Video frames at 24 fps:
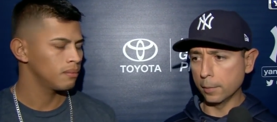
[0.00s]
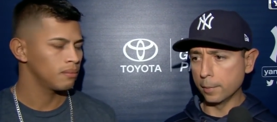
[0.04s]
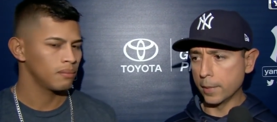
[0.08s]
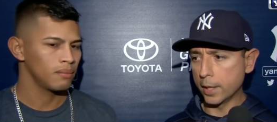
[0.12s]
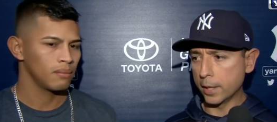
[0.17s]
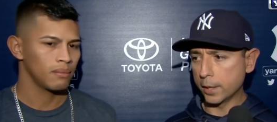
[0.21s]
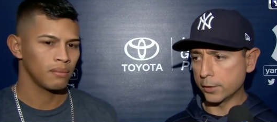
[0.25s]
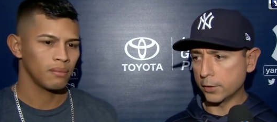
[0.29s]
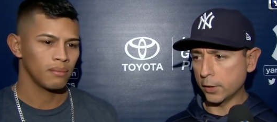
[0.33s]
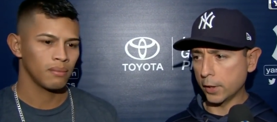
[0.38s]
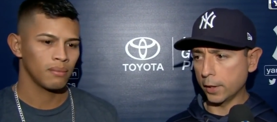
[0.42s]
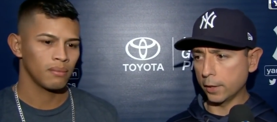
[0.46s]
Speaker 1: a
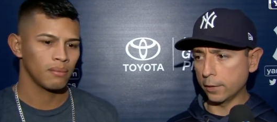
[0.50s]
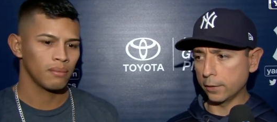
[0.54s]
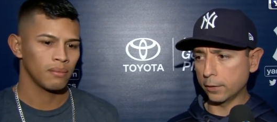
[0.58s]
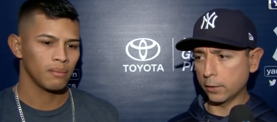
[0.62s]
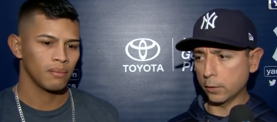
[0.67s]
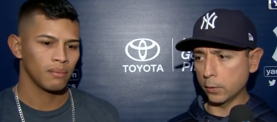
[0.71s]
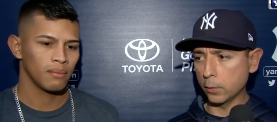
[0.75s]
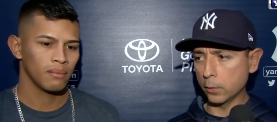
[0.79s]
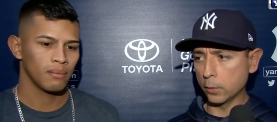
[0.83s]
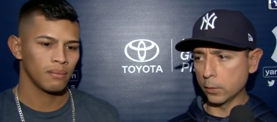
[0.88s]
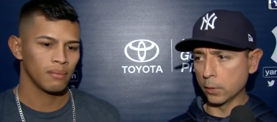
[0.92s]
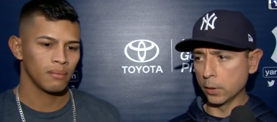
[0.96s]
better chance
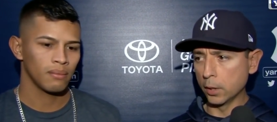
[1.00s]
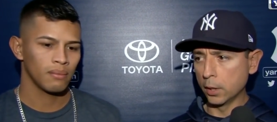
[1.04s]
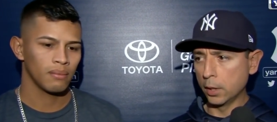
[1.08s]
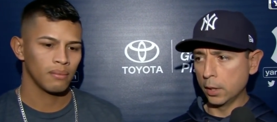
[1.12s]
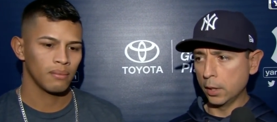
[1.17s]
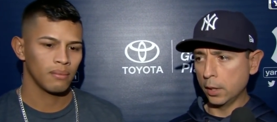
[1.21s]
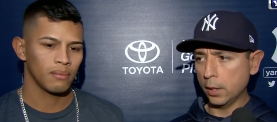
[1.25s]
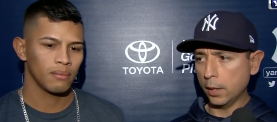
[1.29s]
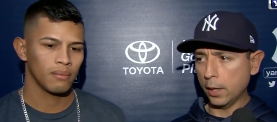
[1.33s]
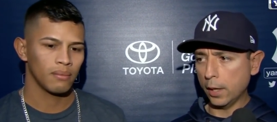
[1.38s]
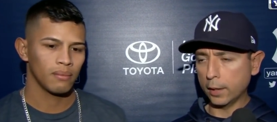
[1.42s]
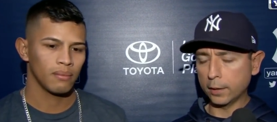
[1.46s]
to
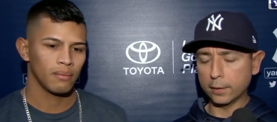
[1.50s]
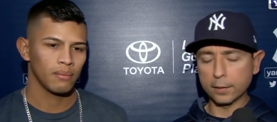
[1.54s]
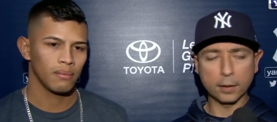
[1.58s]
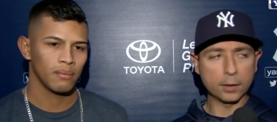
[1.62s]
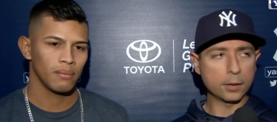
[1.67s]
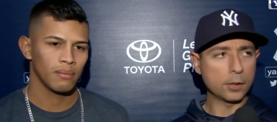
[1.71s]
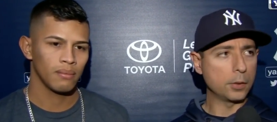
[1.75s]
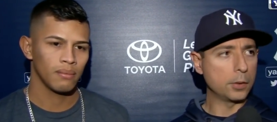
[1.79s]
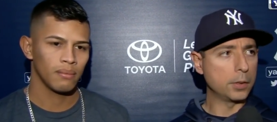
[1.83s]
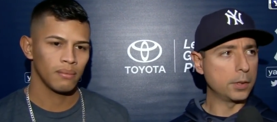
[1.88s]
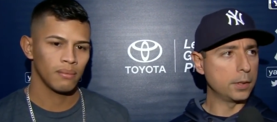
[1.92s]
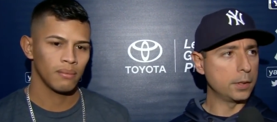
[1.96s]

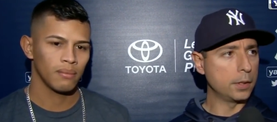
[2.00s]
execute